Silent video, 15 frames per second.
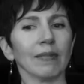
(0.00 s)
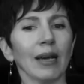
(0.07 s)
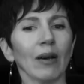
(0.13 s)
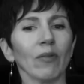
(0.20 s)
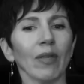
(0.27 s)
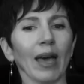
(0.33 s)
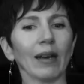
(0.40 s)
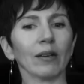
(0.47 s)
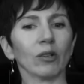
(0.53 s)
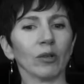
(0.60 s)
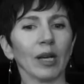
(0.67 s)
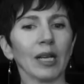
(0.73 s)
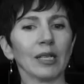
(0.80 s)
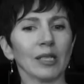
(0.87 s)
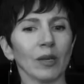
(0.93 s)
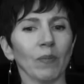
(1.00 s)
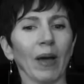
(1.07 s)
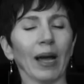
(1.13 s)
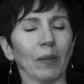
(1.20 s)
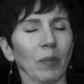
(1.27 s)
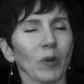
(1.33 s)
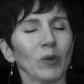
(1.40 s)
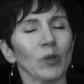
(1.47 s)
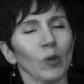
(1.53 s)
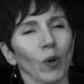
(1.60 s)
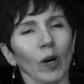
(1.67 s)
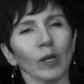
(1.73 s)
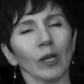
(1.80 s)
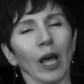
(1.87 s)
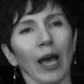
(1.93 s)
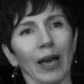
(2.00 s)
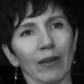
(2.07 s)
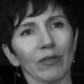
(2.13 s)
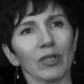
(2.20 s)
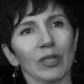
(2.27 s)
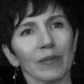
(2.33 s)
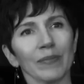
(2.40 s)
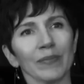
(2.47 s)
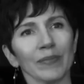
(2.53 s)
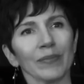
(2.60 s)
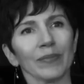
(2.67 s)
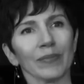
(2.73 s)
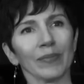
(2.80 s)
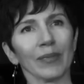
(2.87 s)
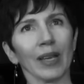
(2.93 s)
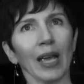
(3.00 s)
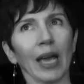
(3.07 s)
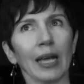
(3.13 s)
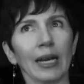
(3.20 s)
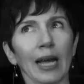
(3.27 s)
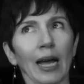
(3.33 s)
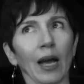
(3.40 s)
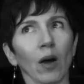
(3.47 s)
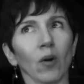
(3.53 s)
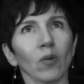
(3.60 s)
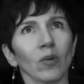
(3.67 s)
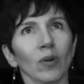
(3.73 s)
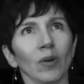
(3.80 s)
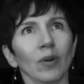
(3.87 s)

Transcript: how that creates the backbone to our lives, and how